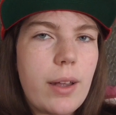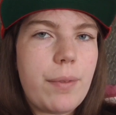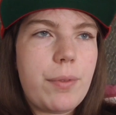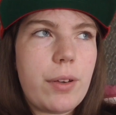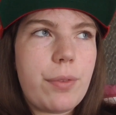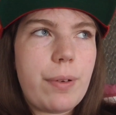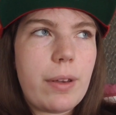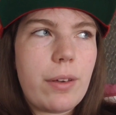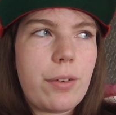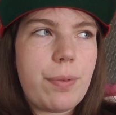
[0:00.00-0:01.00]
I've just
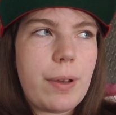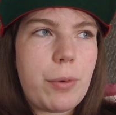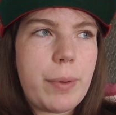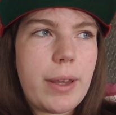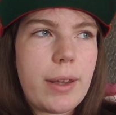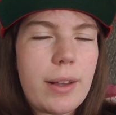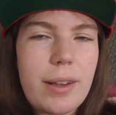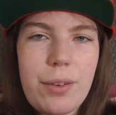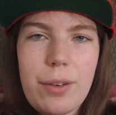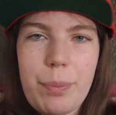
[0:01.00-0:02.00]
finished filming a
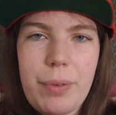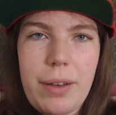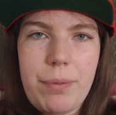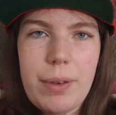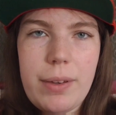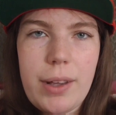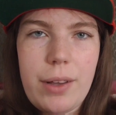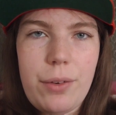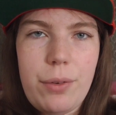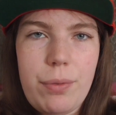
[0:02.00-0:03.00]
little update
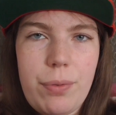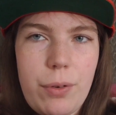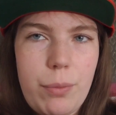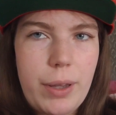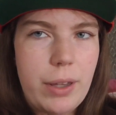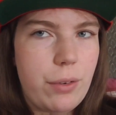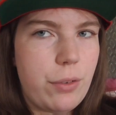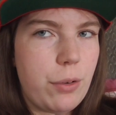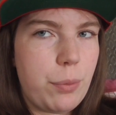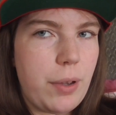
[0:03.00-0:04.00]
video for my
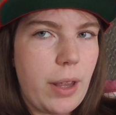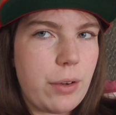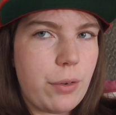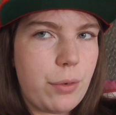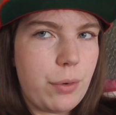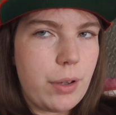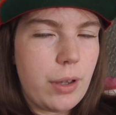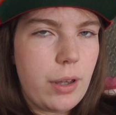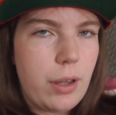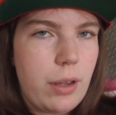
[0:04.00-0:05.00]
YouTube channel,
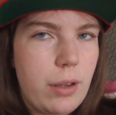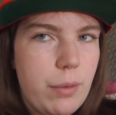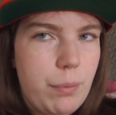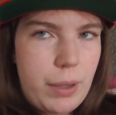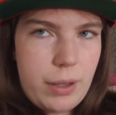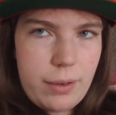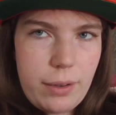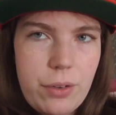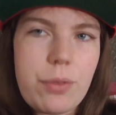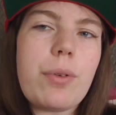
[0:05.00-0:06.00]

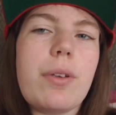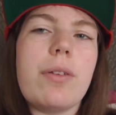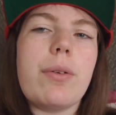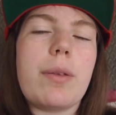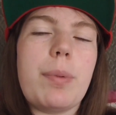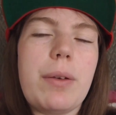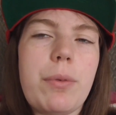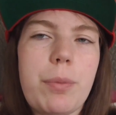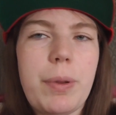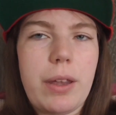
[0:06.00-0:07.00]
because I just wanted to
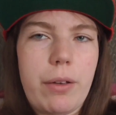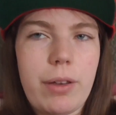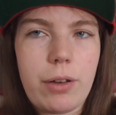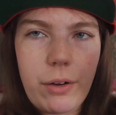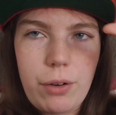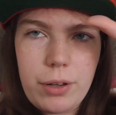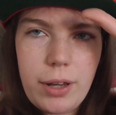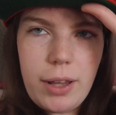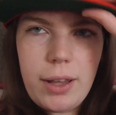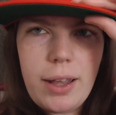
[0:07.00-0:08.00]
explain what's been going
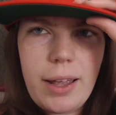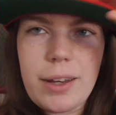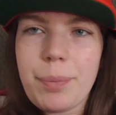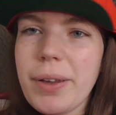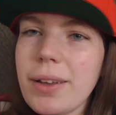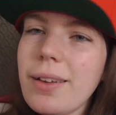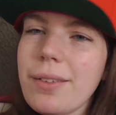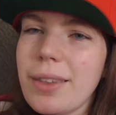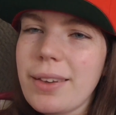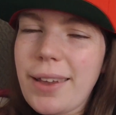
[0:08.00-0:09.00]
on. And I picked
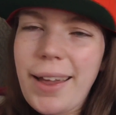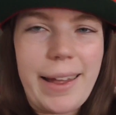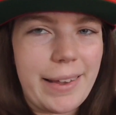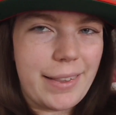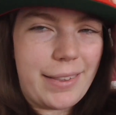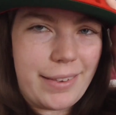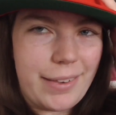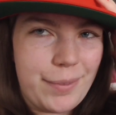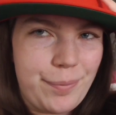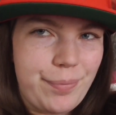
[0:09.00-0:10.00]
out this
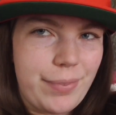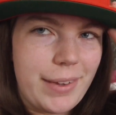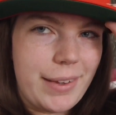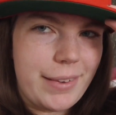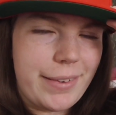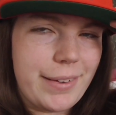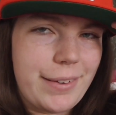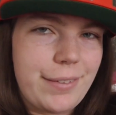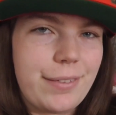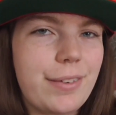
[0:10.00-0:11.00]
hat
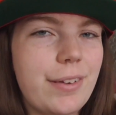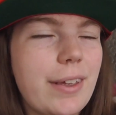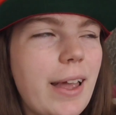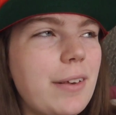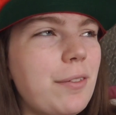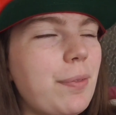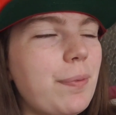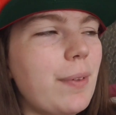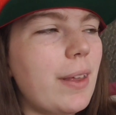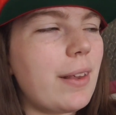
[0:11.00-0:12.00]
to just kind of